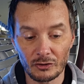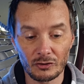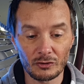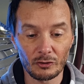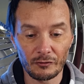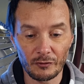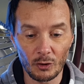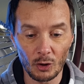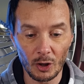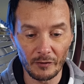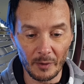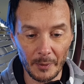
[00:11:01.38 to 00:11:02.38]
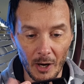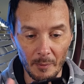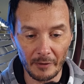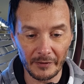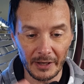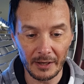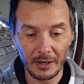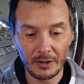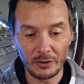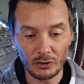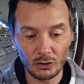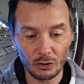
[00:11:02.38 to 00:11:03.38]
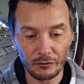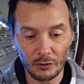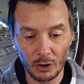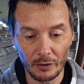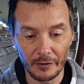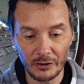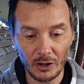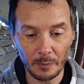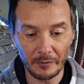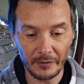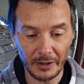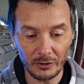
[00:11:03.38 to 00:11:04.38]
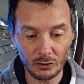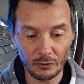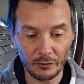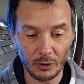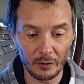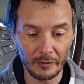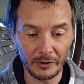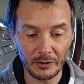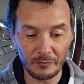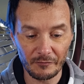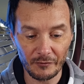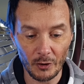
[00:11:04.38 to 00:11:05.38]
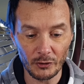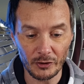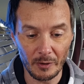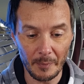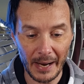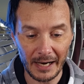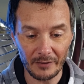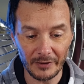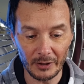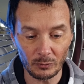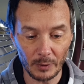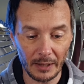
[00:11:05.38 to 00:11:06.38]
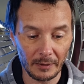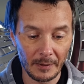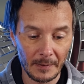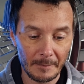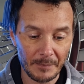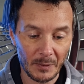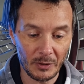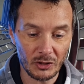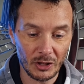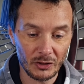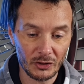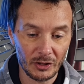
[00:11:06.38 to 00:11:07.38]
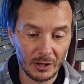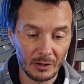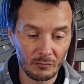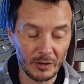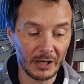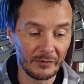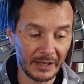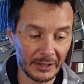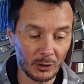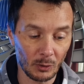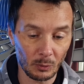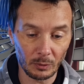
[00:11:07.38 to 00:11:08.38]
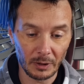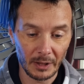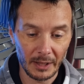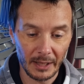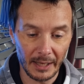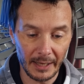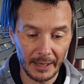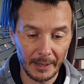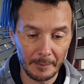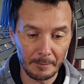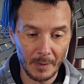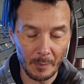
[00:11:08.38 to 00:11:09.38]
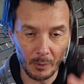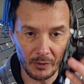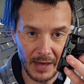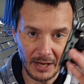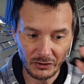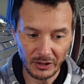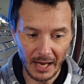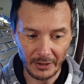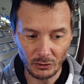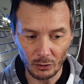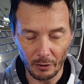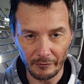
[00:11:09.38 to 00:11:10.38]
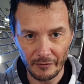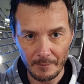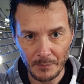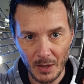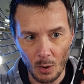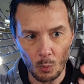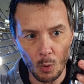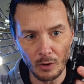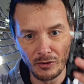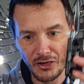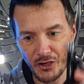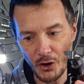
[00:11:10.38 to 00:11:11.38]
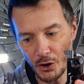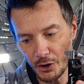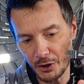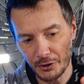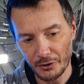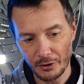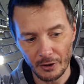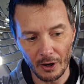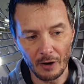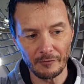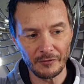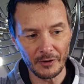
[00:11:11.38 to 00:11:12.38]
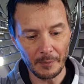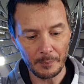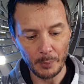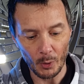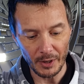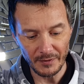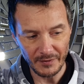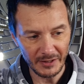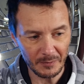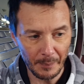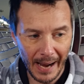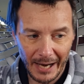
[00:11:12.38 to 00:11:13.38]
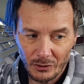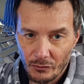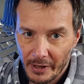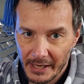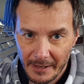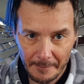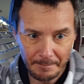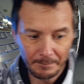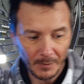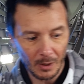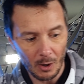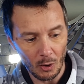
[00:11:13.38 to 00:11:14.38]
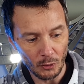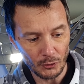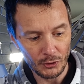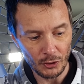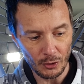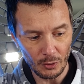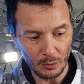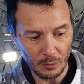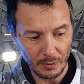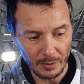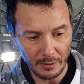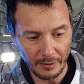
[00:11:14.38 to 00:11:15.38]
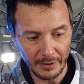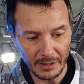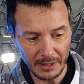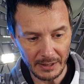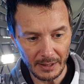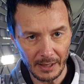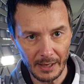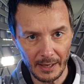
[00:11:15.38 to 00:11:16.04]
stuff all over the bottom of it, there's stuff all over the top of it, stuff all over the front and the back of it as well, which is really, really cool. But that's like sort of 1/3 of the putting this battery onto the